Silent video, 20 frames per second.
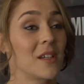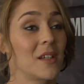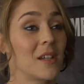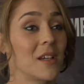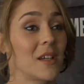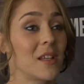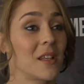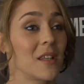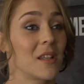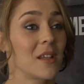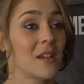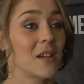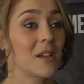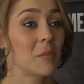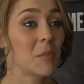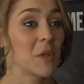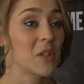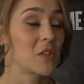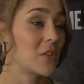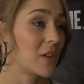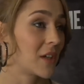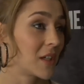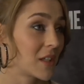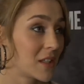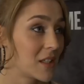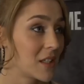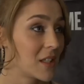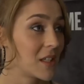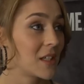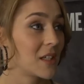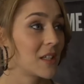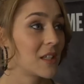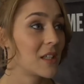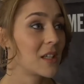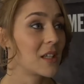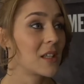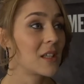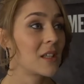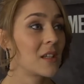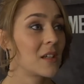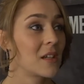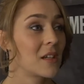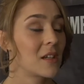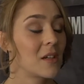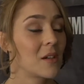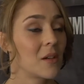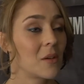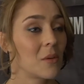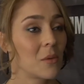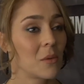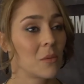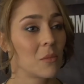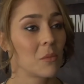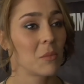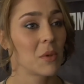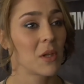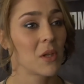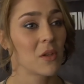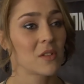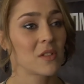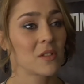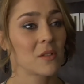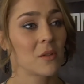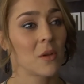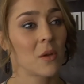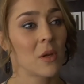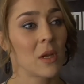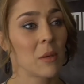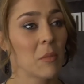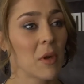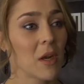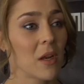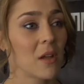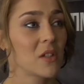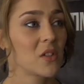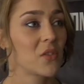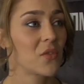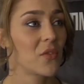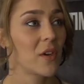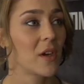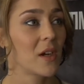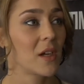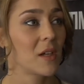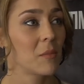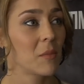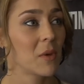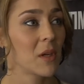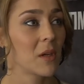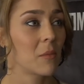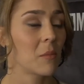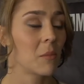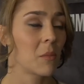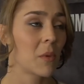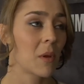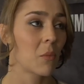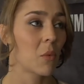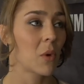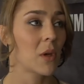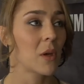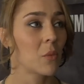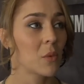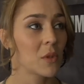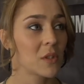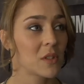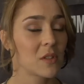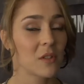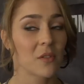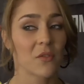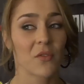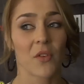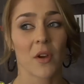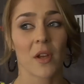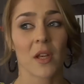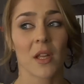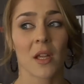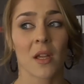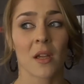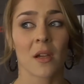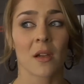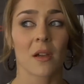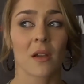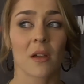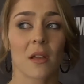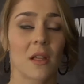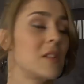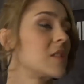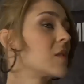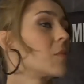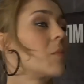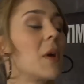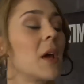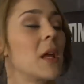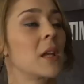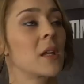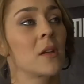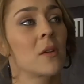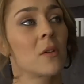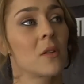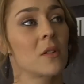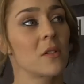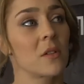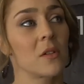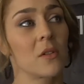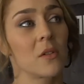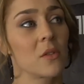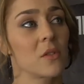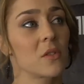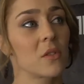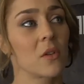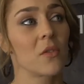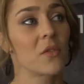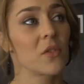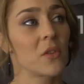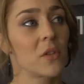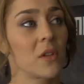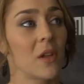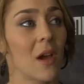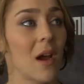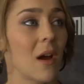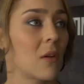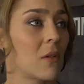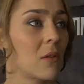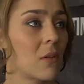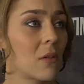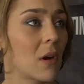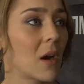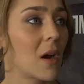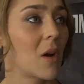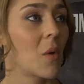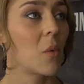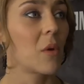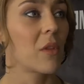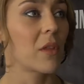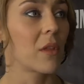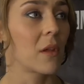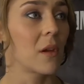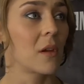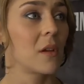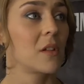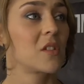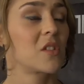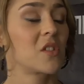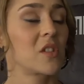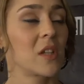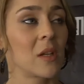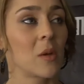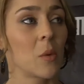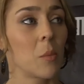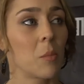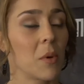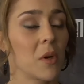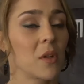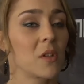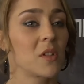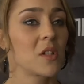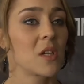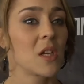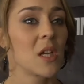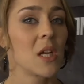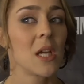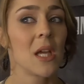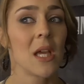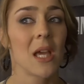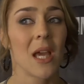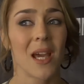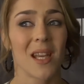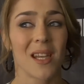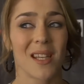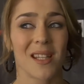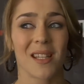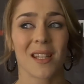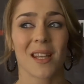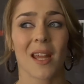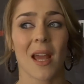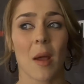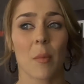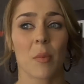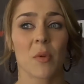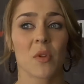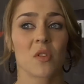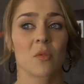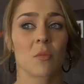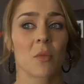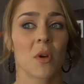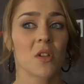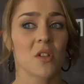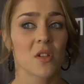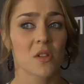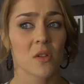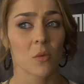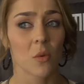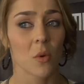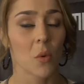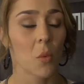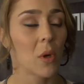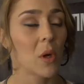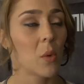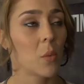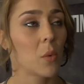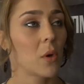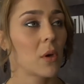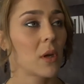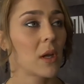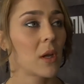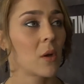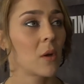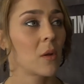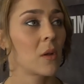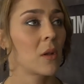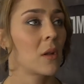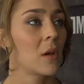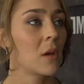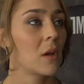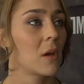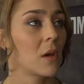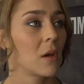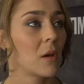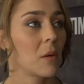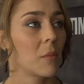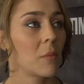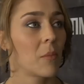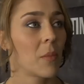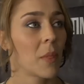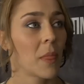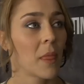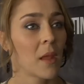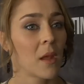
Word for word: and uh, eh, my trainer did it and uh, eh, because in my last fight my, when i was fighting uh, in japan i knocked the girls often down or out with a single punch and it didn't happen too much so we're really working on um,